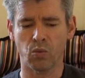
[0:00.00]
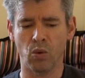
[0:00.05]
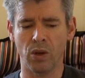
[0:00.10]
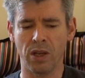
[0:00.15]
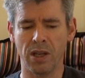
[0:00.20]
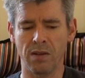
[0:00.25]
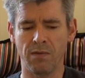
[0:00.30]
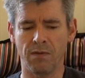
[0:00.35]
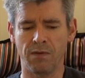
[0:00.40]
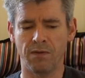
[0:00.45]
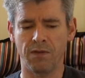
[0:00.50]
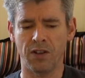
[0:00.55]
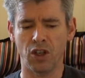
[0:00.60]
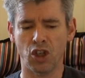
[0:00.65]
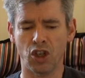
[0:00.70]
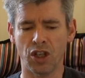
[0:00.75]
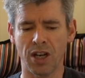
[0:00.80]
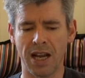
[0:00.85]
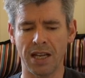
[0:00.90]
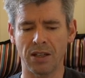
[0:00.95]
weave
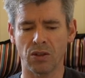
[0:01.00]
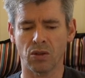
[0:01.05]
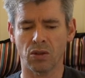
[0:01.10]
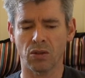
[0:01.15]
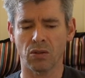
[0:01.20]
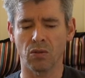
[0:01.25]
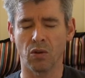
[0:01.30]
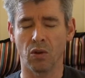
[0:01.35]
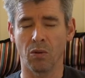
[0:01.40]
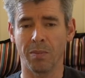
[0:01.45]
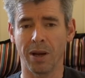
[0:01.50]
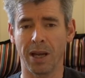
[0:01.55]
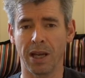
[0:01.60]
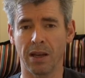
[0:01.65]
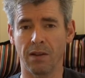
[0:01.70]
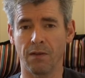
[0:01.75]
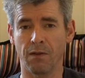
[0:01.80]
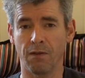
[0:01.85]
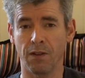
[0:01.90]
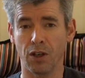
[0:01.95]
fish nets or
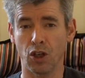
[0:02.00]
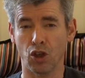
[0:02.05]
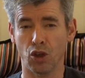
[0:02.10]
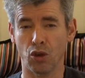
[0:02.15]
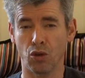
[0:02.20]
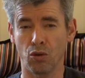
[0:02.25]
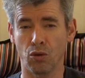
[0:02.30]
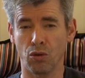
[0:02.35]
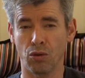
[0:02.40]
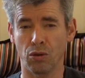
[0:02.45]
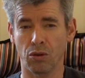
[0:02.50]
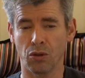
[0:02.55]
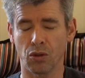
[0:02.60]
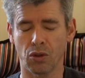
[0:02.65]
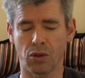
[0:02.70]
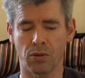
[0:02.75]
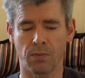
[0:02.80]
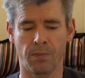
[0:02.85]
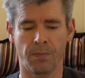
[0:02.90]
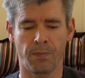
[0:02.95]
make fish
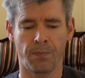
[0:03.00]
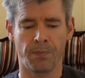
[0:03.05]
hooks?